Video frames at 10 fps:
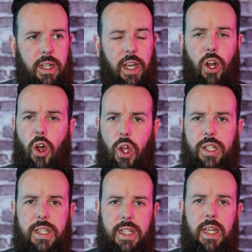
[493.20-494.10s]
It all
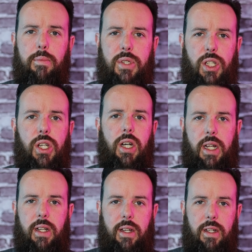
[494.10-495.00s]
seems
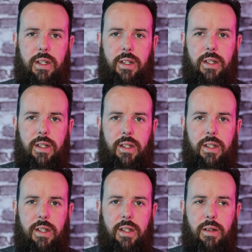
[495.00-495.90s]
good,
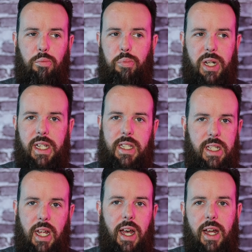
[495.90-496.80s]
but it's
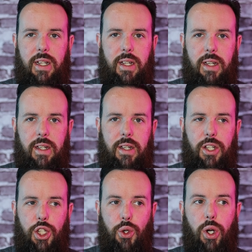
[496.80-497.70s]
not.
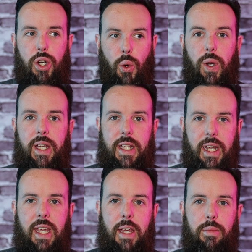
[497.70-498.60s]
You're going to
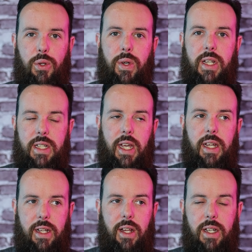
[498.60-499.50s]
keep doing
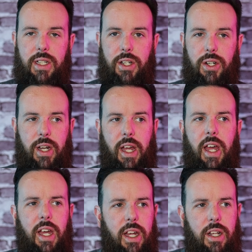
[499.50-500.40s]
psychedelics, and
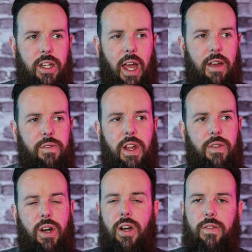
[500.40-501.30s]
I've
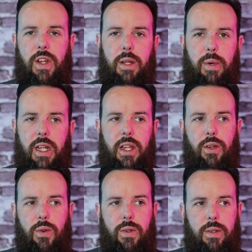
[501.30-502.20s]
never heard of anybody
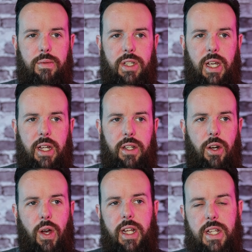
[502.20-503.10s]
who said,
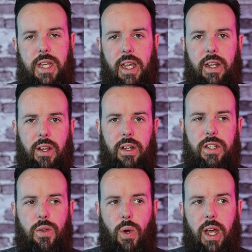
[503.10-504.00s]
I did
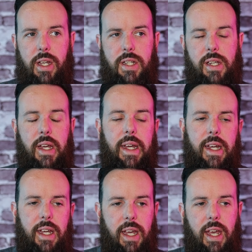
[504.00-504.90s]
psychedelics twice
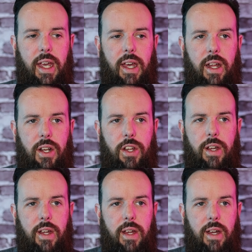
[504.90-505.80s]
and
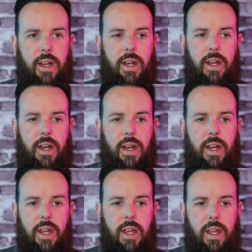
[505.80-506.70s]

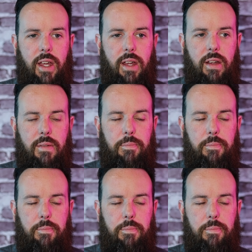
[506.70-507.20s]
I